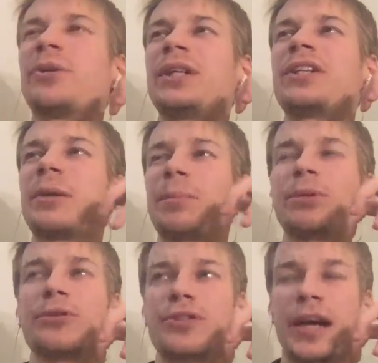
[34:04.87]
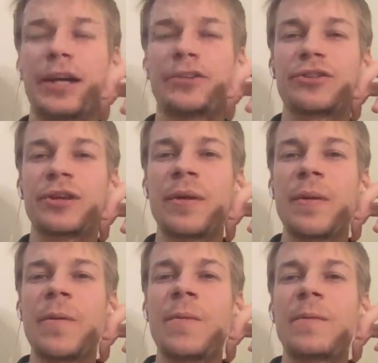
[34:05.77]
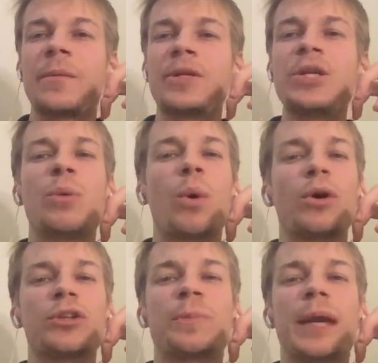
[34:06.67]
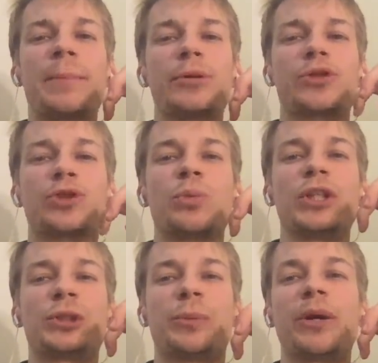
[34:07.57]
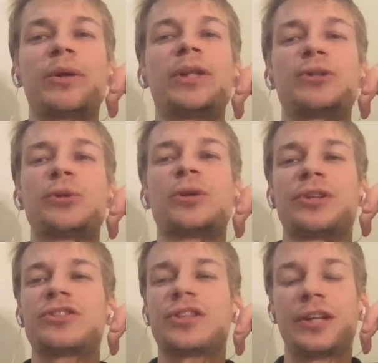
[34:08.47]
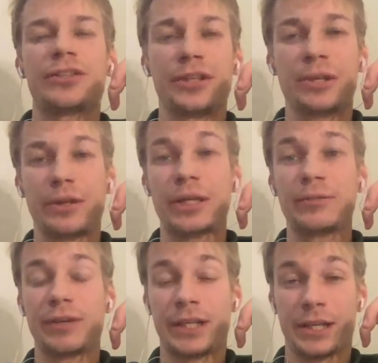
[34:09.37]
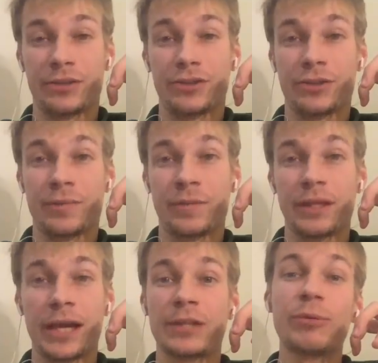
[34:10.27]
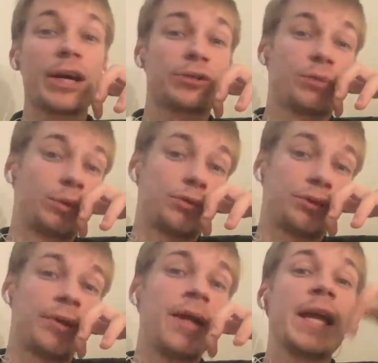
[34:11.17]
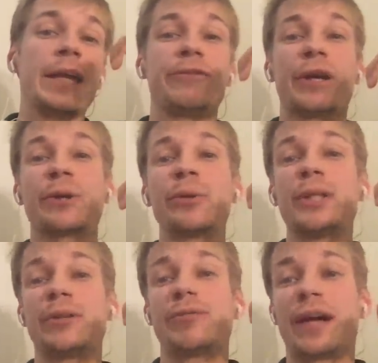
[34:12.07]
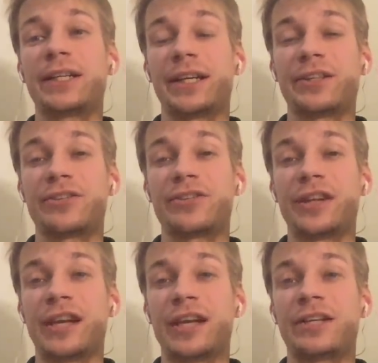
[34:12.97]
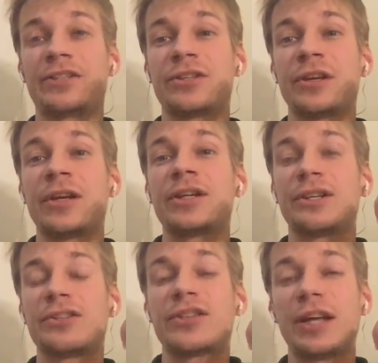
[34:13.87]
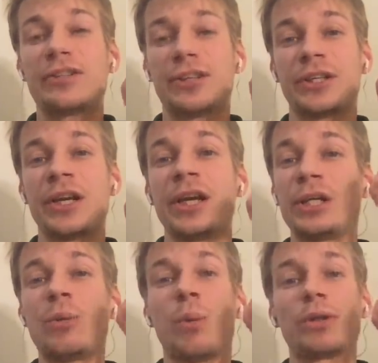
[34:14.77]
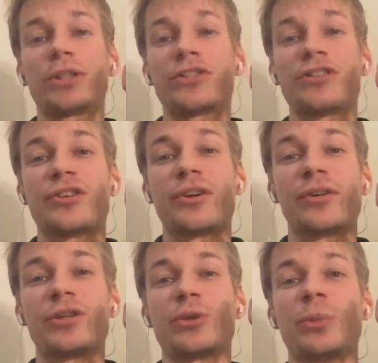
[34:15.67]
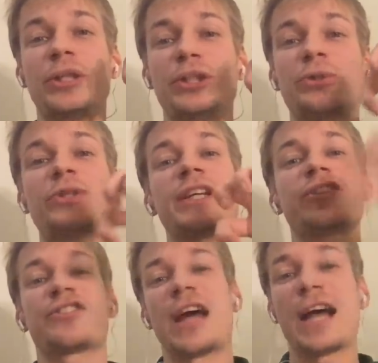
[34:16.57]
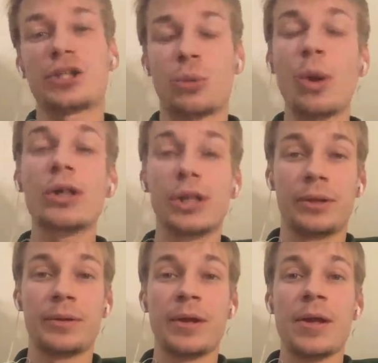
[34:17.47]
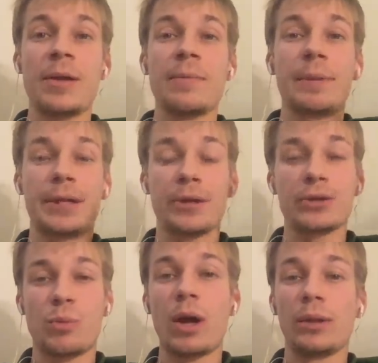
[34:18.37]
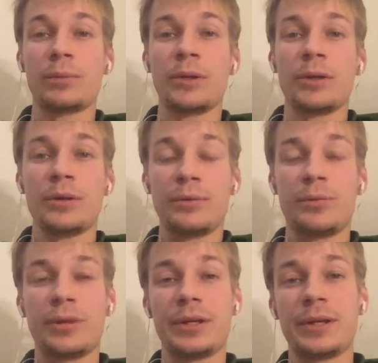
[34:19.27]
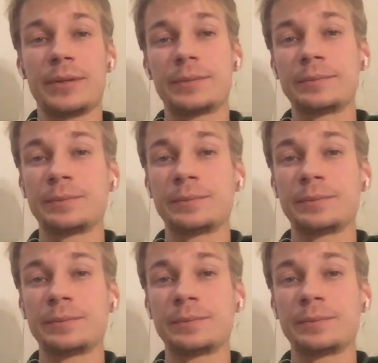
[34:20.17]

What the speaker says: in computer science, you won't be able to switch quickly to consulting and finance, and vice versa. If you are good at finance and consulting, you won't necessarily switch to data science quickly, because, well, the